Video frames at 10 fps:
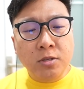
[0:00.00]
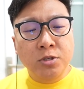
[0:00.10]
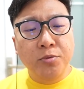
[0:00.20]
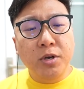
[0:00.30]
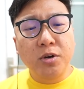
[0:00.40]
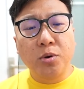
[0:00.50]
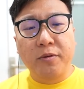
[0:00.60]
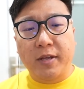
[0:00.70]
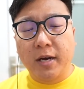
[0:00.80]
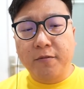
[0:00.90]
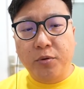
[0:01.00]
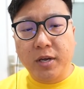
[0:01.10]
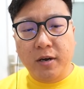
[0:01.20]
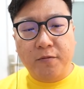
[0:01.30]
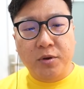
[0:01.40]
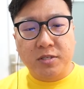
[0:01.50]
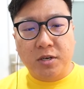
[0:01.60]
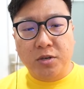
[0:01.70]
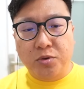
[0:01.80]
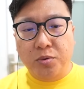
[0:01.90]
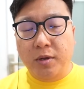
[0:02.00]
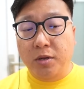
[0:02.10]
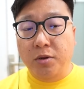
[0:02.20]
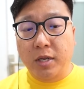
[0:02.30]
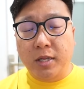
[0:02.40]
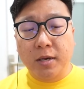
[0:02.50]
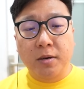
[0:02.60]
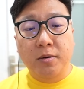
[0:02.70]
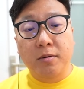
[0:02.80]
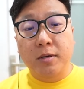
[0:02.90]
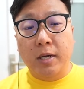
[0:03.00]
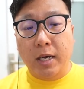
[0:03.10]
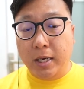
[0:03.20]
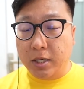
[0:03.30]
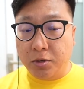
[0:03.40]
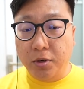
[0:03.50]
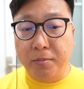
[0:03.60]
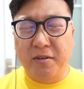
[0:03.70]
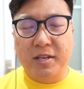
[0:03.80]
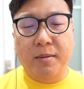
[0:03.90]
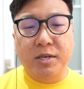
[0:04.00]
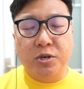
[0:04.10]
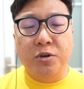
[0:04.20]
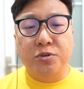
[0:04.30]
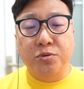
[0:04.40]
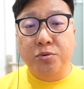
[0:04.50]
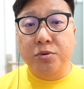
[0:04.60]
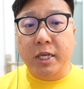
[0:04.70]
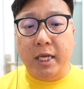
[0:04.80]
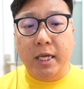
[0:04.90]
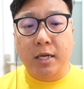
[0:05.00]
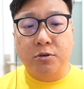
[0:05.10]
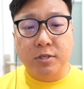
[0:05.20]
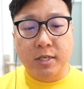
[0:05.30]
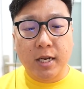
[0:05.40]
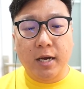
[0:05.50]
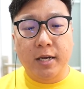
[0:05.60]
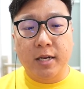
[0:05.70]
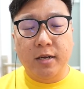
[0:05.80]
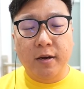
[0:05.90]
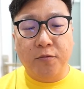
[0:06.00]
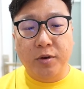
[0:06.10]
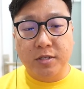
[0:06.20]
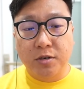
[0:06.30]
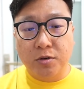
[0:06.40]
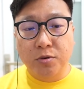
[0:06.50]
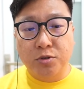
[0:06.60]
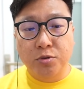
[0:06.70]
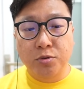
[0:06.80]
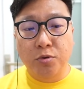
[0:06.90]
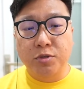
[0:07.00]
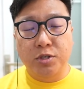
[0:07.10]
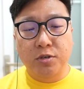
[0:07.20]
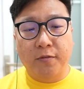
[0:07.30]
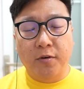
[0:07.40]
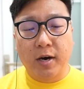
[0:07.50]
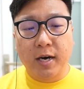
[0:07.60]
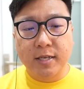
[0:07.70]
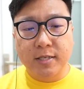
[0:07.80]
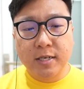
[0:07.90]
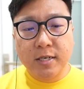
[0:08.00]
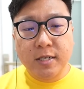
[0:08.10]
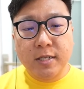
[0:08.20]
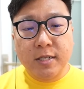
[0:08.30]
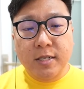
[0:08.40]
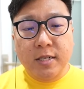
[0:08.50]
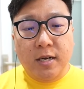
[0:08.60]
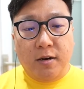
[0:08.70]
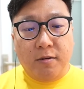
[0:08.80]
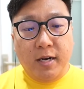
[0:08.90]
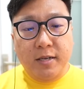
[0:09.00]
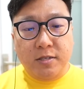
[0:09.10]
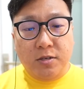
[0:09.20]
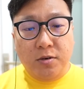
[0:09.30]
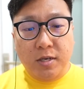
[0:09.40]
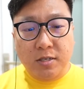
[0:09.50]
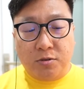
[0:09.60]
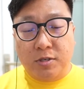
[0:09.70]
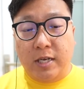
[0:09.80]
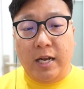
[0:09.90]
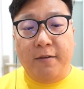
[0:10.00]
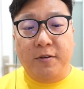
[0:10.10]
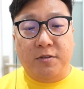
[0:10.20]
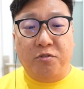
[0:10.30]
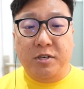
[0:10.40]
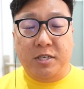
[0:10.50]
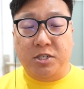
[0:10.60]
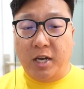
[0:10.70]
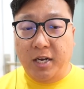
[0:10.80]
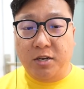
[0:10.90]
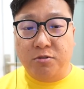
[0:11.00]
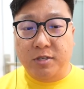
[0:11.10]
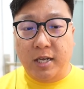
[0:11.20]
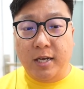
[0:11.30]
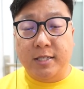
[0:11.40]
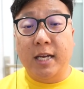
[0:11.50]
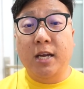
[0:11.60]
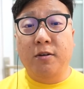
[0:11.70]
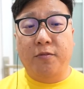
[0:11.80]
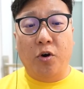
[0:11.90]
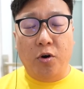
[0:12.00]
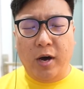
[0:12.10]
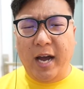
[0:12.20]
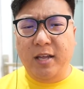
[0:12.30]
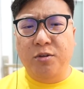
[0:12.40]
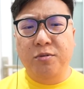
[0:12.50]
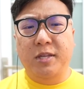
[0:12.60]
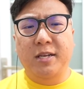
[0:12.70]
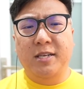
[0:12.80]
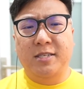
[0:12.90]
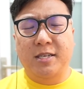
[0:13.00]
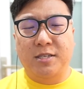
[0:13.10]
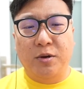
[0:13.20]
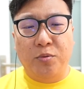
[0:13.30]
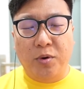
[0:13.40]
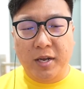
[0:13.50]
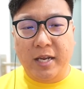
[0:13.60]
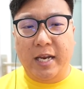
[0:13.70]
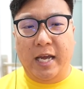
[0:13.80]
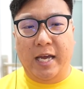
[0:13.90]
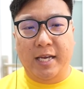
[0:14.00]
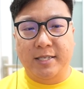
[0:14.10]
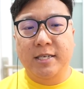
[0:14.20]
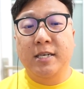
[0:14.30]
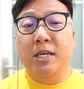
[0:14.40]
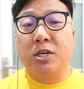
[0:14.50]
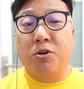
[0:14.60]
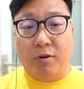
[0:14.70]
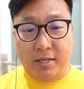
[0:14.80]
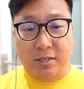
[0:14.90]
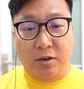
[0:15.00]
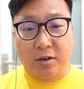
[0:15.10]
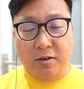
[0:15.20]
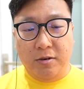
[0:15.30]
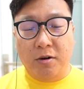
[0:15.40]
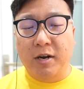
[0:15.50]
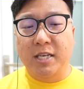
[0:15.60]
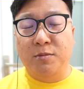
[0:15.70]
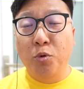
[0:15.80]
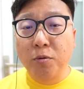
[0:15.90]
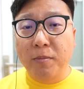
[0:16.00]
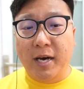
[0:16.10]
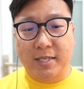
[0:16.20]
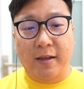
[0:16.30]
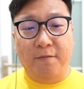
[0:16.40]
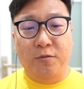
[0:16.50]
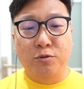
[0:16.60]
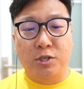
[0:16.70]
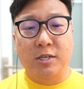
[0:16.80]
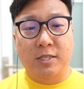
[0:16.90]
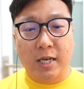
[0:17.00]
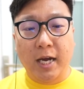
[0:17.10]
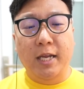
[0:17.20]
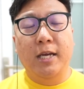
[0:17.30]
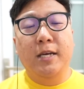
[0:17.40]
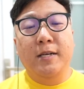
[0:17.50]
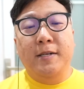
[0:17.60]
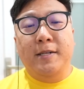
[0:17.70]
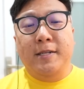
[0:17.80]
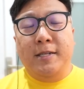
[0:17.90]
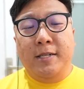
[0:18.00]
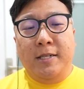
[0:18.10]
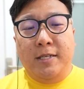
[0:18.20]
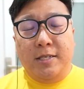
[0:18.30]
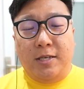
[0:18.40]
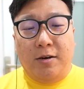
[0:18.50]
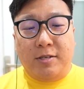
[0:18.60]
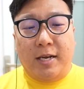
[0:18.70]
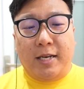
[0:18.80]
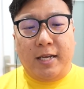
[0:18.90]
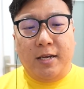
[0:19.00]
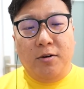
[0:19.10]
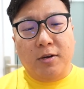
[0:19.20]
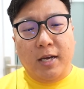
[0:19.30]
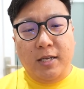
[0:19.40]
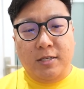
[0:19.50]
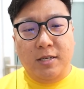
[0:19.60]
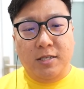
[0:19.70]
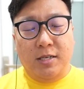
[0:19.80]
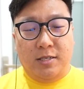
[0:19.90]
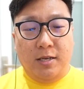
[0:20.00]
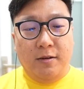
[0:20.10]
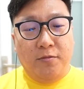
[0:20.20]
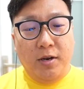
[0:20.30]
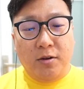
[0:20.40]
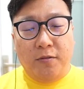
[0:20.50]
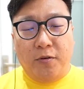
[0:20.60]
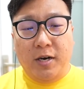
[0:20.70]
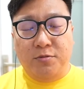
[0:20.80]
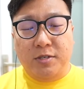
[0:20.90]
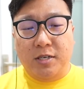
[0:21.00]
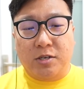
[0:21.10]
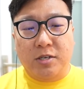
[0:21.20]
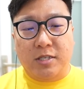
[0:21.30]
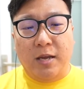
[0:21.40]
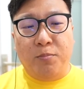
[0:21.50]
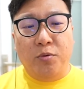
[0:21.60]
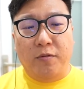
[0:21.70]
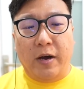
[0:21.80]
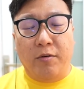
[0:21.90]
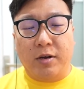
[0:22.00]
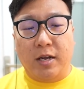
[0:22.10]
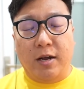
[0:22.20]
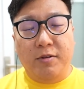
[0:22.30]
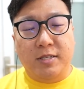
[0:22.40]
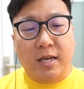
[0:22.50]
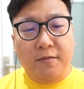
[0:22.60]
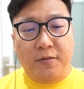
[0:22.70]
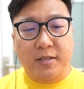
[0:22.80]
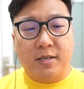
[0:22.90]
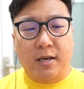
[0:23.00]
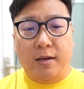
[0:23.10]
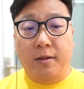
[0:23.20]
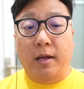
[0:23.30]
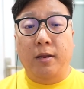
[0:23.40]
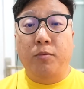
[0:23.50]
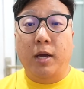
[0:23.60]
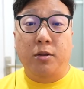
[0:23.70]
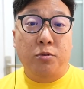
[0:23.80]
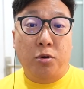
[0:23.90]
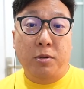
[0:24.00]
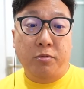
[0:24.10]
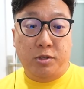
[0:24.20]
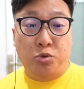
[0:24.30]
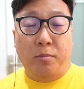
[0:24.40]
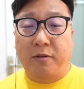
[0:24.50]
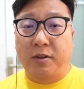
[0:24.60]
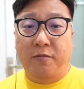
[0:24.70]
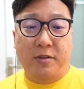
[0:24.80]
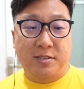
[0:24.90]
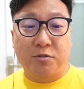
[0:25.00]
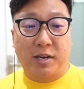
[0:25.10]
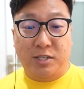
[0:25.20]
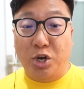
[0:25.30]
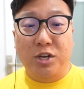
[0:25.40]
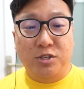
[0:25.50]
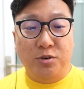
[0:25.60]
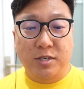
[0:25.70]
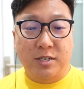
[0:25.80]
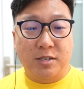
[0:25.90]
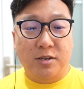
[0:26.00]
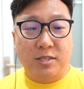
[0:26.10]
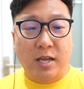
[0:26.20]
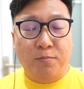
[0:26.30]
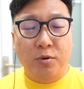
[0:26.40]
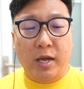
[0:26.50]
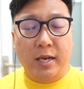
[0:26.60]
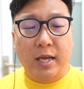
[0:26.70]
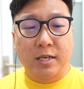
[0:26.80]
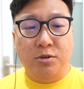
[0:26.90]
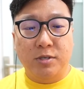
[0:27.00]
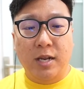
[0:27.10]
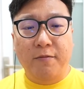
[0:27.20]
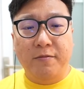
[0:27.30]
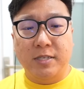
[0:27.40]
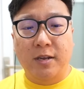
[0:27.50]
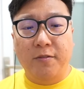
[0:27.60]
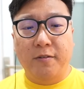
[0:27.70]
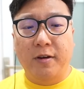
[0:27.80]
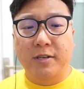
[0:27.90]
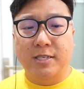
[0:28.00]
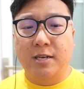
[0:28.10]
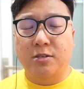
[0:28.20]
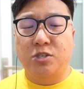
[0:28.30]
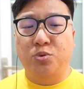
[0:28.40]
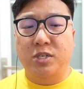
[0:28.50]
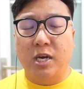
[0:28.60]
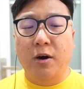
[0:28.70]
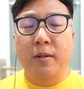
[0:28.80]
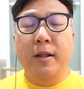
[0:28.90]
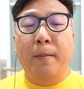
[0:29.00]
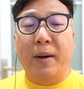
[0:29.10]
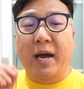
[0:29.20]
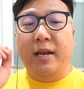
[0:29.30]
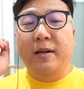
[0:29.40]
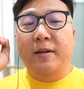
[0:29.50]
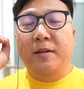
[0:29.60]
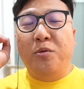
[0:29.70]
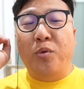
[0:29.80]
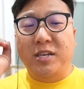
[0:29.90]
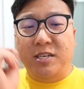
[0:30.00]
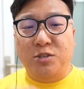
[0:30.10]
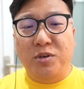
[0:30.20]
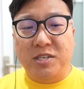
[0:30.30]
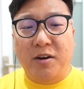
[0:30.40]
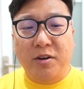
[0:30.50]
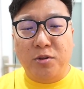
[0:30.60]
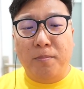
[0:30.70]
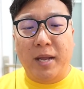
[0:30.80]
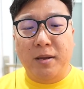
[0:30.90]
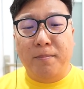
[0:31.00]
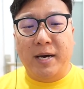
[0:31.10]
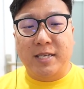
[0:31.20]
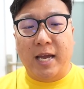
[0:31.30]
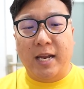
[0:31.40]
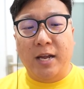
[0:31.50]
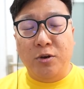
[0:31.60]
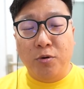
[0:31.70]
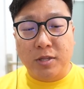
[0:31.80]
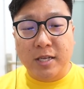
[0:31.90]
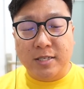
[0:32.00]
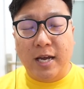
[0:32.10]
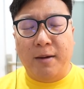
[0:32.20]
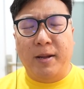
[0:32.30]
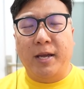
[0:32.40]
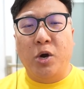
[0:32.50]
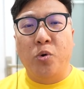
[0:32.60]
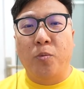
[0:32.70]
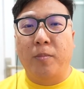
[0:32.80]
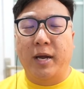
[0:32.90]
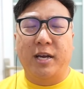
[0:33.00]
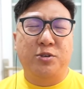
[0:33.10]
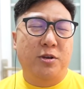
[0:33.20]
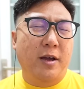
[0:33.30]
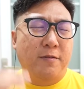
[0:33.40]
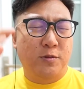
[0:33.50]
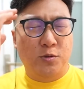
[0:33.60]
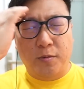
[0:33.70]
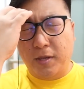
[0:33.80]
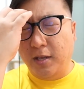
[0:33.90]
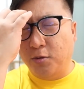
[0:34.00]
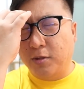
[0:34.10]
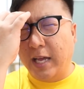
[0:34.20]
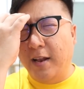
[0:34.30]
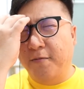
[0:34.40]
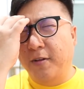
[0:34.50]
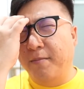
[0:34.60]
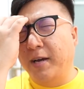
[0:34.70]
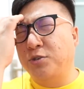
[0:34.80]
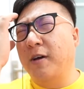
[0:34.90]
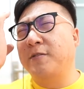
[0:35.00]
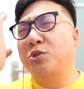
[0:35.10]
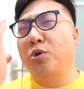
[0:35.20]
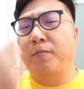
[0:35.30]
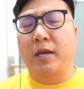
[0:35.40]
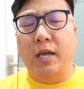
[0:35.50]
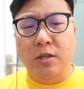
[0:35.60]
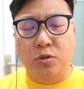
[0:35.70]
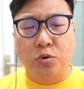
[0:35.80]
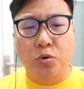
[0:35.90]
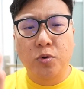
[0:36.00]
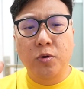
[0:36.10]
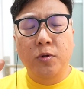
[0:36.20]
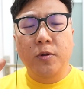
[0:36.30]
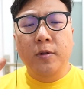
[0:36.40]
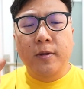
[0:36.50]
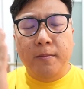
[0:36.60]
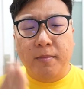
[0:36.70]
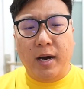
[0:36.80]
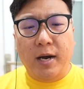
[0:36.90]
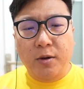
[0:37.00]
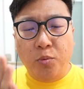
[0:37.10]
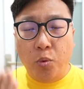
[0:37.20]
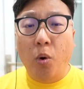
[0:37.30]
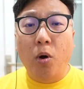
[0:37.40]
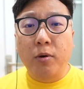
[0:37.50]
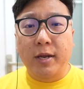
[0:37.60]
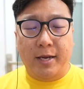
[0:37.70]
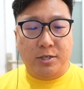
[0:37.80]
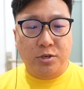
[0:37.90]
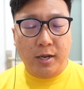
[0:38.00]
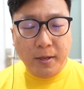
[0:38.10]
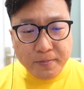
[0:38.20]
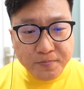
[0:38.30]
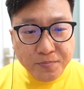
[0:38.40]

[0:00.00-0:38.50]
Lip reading: So we're going to go with the Earthquake. Earthquake is going to do a little good amount of damage onto the Cresselia. Another Earthquake is going to go through. No shields for us. Alright, so this Cresselia, first of all, is a shiny Cresselia. Second of all, I don't think this is the one that has Grass Knot. Alright, it's Moonblast and Future Sight. So I was like thinking, okay, since it's really good for us, we're just gonna stay put with our Galarian Stunfisk. Anyway, I don't normally swap even if it's Grass Knot, so we're just gonna stay put. And then she was left with a sliver of health, decided to switch out. But when she switched out into Mandibuzz, and I noticed that, I'm like, oh my, I shouldn't have swapped into Talonflame. I should have swapped into my Warren actually.